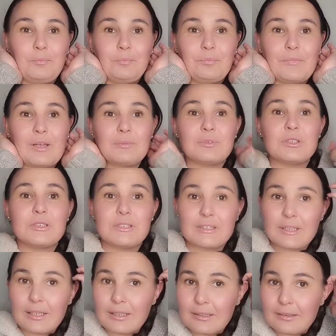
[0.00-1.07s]
I'm just
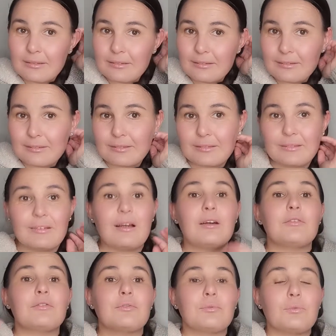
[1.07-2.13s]
saying, I
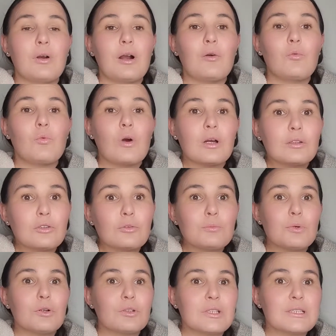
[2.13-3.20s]
want to
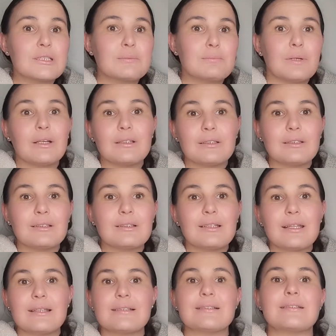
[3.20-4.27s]
participate in
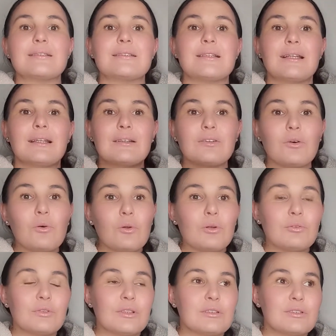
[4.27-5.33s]
tests and all
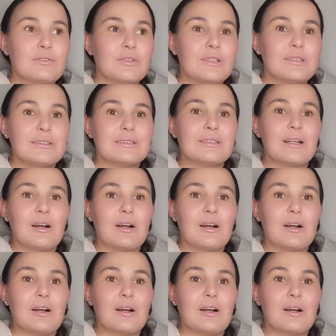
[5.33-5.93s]
of those things.